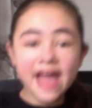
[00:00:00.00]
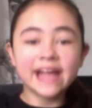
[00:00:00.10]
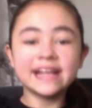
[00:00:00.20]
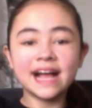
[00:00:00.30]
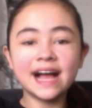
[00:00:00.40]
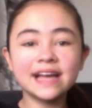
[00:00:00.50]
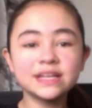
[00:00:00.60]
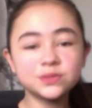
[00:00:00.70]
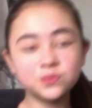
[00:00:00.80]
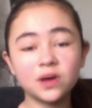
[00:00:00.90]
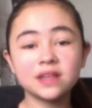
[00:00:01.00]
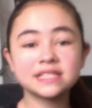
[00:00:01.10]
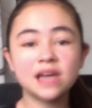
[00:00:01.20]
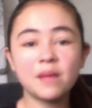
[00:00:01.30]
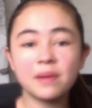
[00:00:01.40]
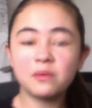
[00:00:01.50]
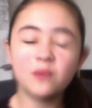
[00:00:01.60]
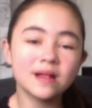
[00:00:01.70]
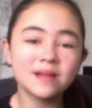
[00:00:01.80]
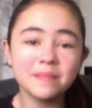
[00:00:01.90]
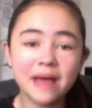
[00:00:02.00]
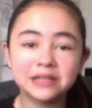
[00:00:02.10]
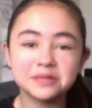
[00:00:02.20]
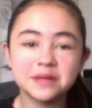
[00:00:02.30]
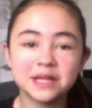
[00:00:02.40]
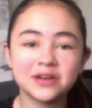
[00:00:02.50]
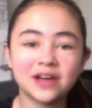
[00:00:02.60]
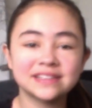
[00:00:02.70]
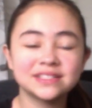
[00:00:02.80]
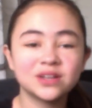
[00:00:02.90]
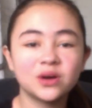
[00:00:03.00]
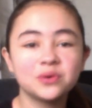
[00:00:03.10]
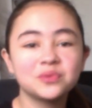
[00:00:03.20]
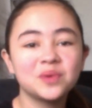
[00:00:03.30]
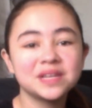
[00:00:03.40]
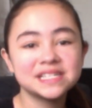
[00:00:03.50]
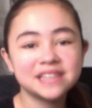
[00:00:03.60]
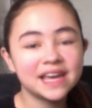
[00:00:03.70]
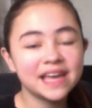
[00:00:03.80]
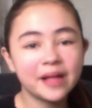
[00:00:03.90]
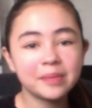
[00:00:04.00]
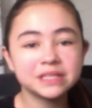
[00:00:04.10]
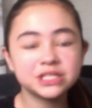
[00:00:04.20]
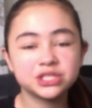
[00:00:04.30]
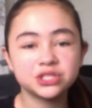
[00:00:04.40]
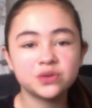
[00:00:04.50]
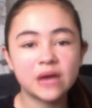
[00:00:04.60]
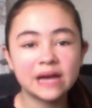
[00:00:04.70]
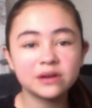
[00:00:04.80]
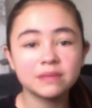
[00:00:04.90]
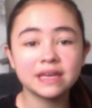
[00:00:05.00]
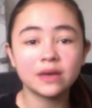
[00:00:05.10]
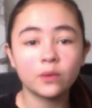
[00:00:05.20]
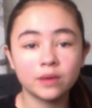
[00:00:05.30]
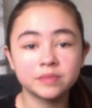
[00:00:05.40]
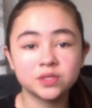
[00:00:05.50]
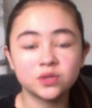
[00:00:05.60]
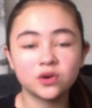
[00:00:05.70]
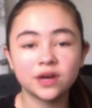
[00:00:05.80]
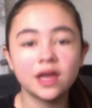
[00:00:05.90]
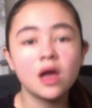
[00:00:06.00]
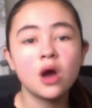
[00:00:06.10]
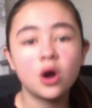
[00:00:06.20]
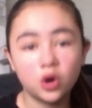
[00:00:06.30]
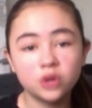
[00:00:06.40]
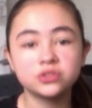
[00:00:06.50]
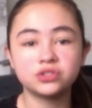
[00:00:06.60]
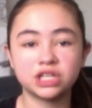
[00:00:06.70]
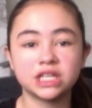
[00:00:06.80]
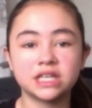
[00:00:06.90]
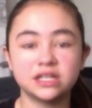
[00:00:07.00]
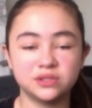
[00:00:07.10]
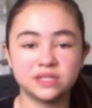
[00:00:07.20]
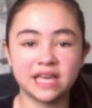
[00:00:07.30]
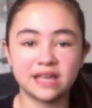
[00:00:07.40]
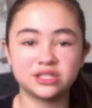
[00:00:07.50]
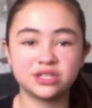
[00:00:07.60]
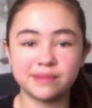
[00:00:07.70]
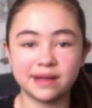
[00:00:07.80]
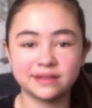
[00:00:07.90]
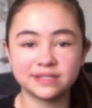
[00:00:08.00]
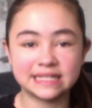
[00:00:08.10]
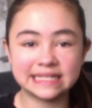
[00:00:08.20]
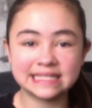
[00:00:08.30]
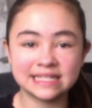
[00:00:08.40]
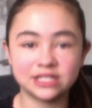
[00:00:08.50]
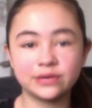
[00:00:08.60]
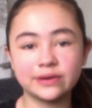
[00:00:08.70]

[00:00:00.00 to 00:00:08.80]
Hey guys, what's up and welcome back to Amelia Cracks the Code where today I'll be teaching you how to make a web story on Trinket using HTML. So let's get to